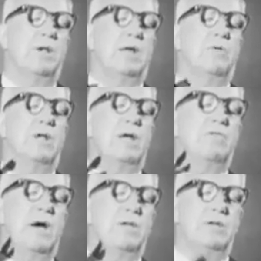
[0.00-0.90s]
whatever
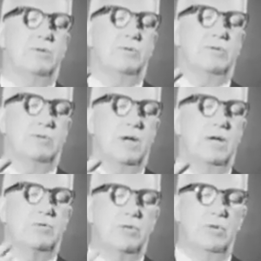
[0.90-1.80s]
I use in the way
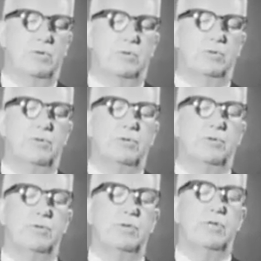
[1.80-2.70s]
of tools
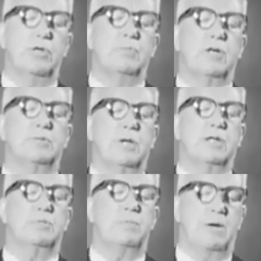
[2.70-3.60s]
must be
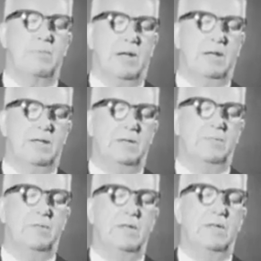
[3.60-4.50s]
experimentally
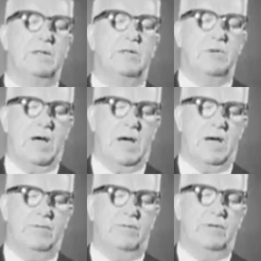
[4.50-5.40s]

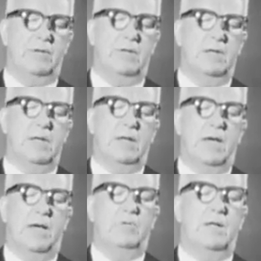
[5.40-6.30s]
derived.
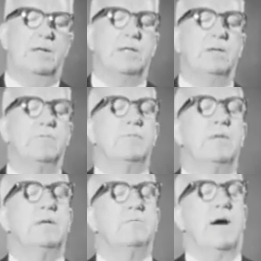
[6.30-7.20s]
And when the
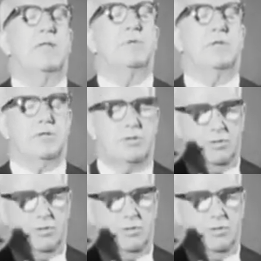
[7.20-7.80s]
mathematician